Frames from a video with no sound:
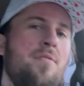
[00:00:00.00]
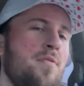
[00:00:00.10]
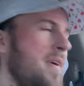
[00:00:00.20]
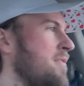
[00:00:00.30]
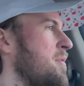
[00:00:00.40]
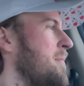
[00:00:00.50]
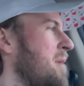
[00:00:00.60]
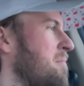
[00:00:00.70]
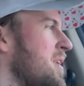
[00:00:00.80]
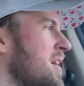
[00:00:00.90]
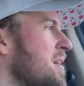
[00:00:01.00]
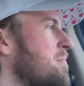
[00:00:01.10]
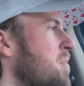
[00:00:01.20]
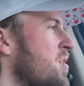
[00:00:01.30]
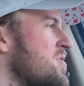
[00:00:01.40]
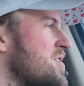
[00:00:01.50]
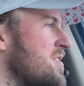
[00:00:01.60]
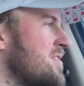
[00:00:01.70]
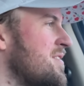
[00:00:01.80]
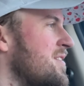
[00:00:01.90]
If you've ever met me in
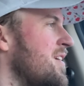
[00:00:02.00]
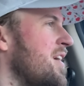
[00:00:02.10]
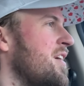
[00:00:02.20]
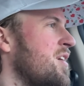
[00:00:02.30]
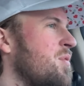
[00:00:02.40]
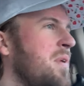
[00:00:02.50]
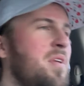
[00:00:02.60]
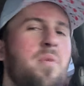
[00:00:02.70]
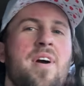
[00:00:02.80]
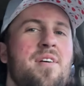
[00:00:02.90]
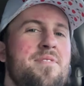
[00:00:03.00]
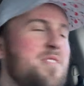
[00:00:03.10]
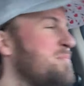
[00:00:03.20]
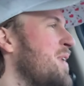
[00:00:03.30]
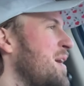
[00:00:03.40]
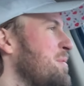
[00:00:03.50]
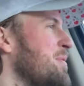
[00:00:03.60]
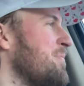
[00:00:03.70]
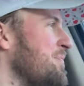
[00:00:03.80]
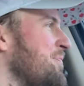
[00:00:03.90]
person, you're well aware of this
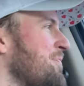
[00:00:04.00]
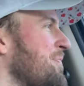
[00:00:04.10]
problem.